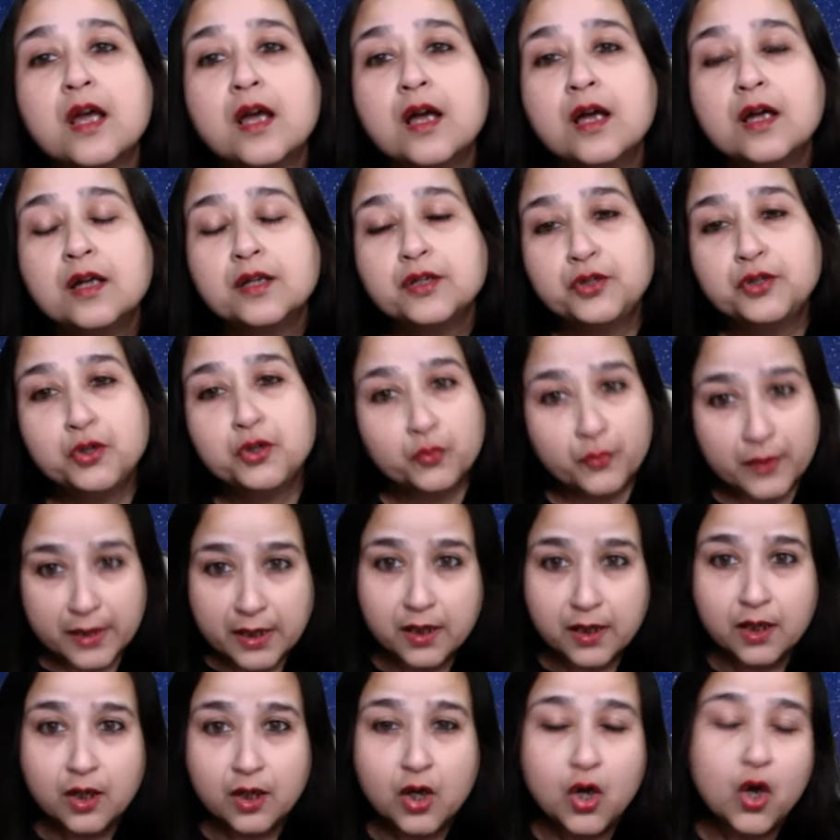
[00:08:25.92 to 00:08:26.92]
you will
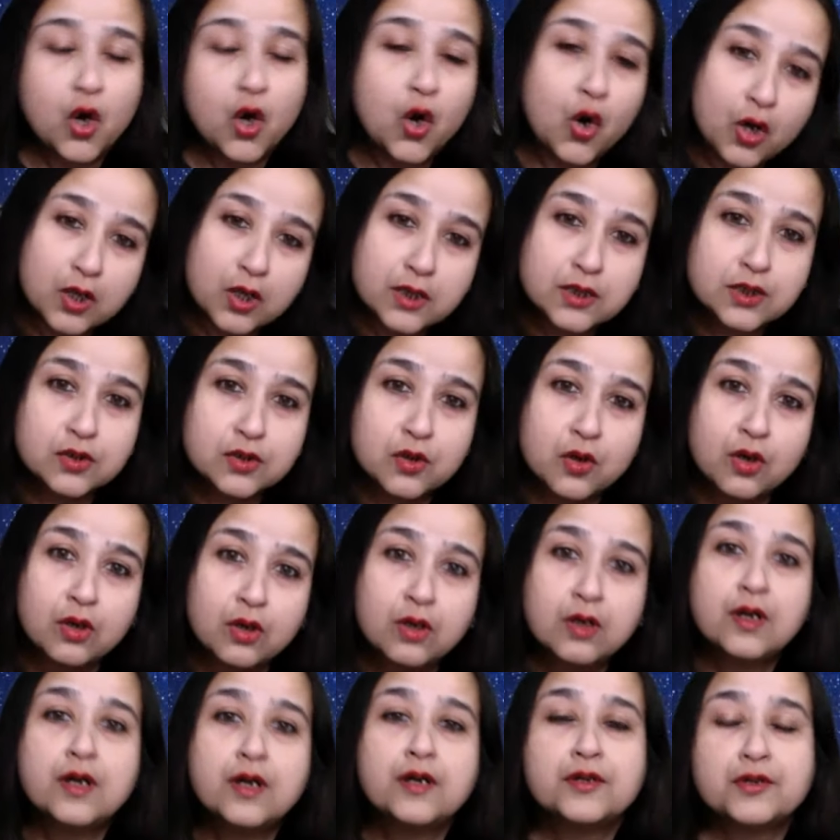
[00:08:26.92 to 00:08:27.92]
also
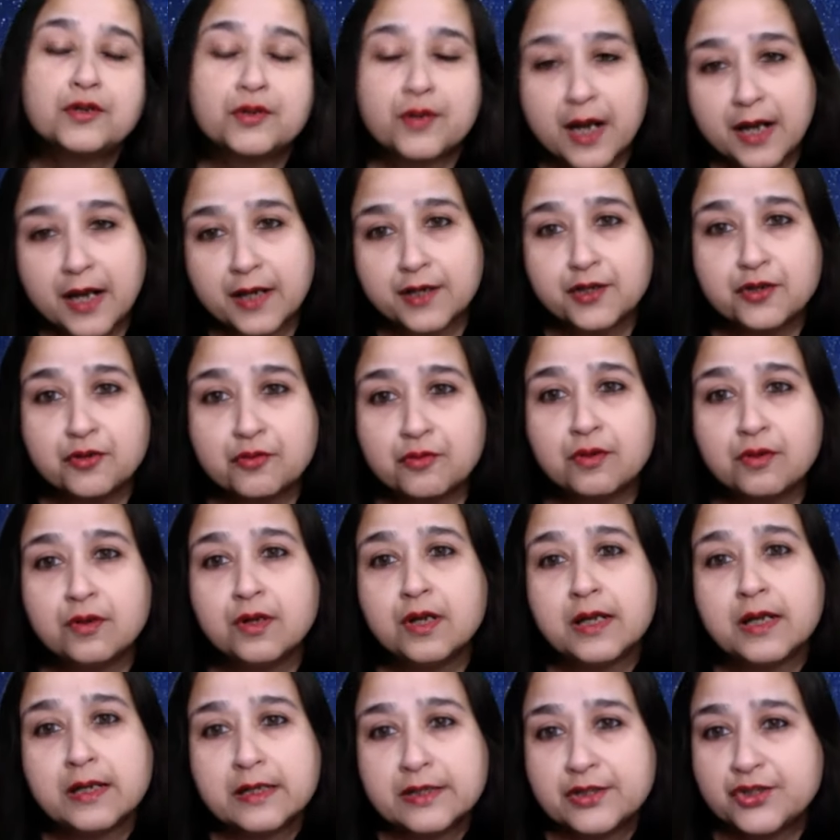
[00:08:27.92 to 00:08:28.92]
try to
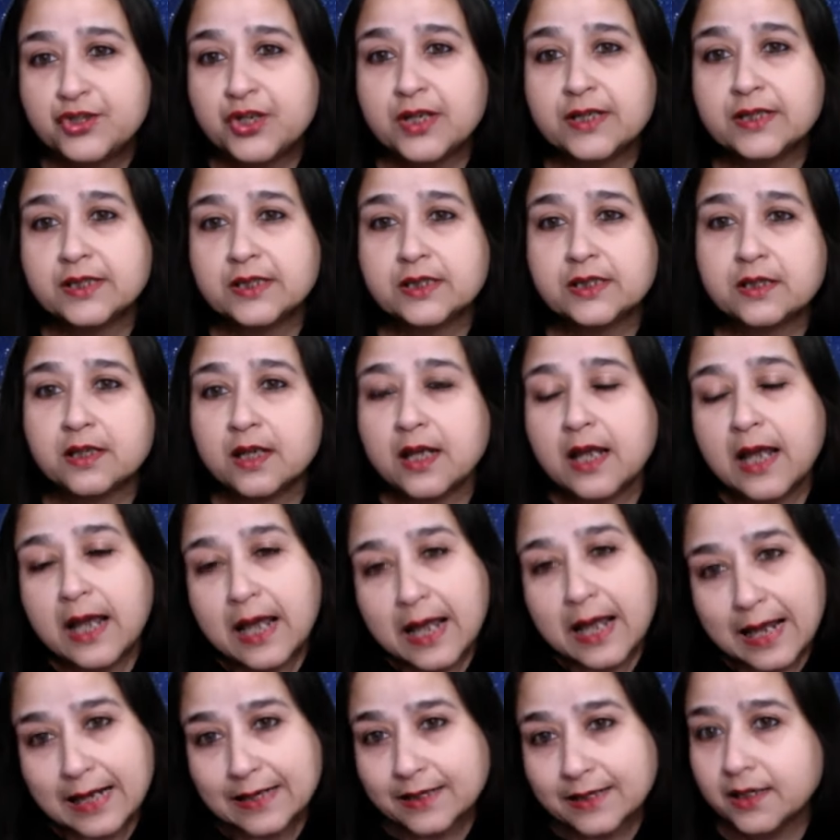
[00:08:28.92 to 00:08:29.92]
just
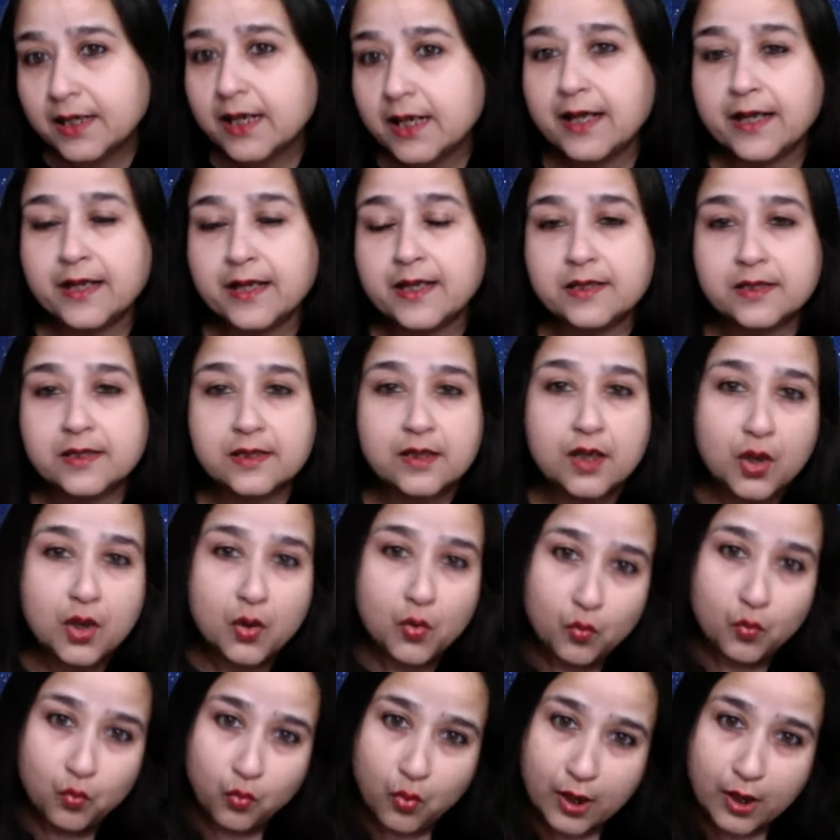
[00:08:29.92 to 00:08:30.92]
analyze
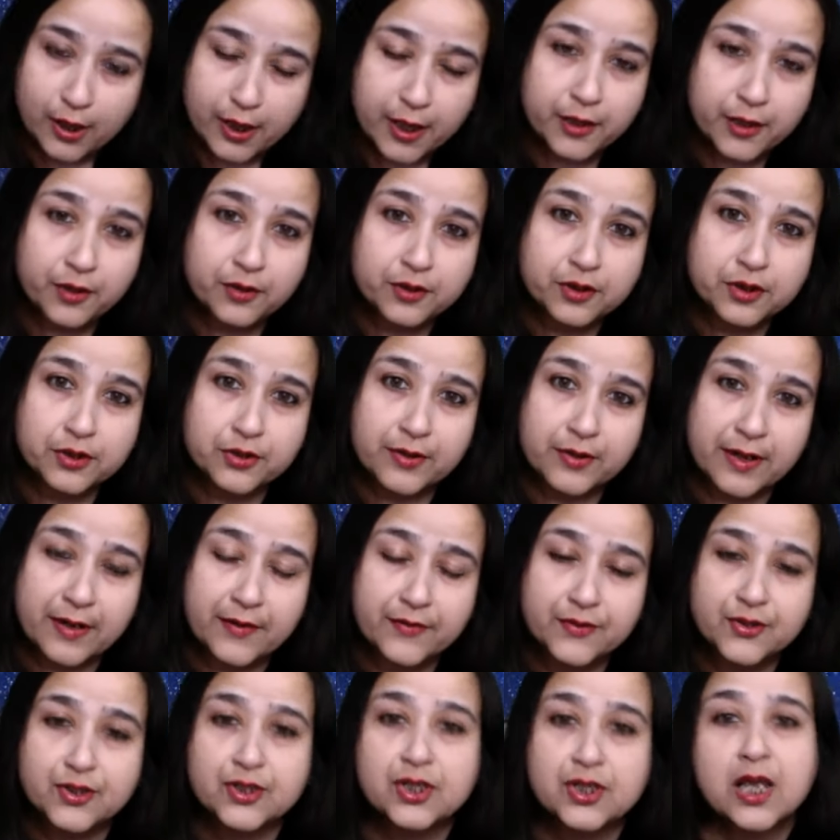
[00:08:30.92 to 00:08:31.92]
what are your
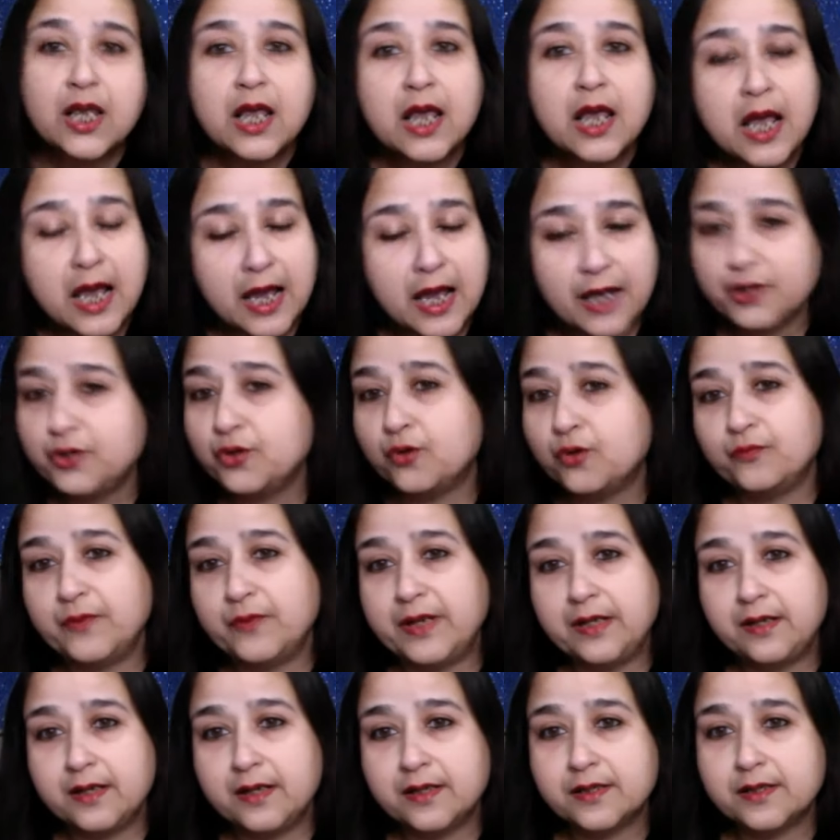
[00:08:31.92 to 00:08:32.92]
strengths and your
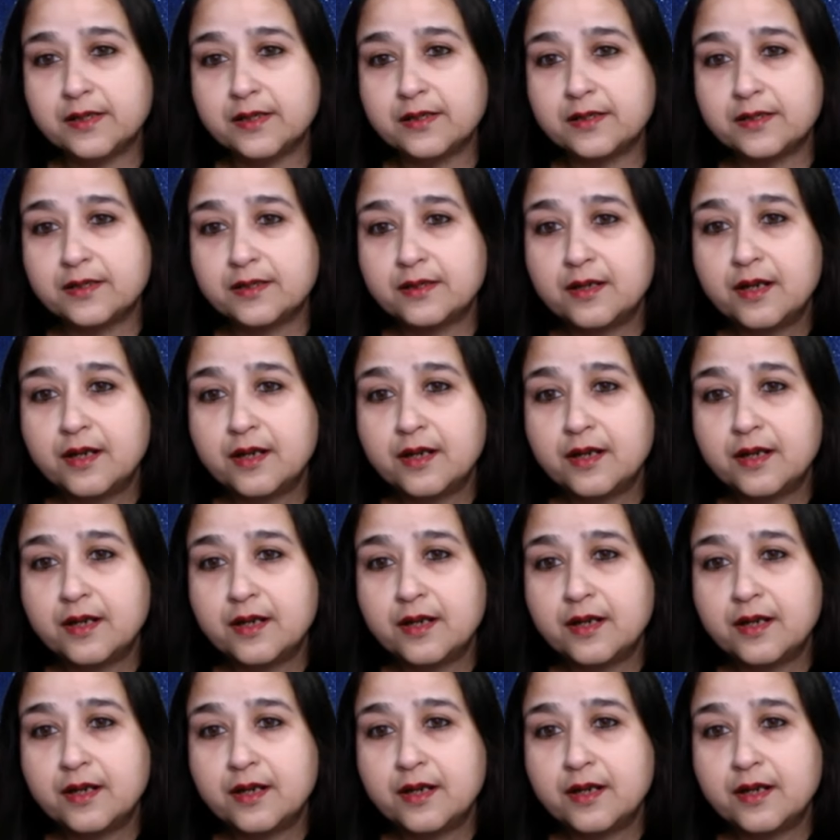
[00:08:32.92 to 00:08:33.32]
weaknesses.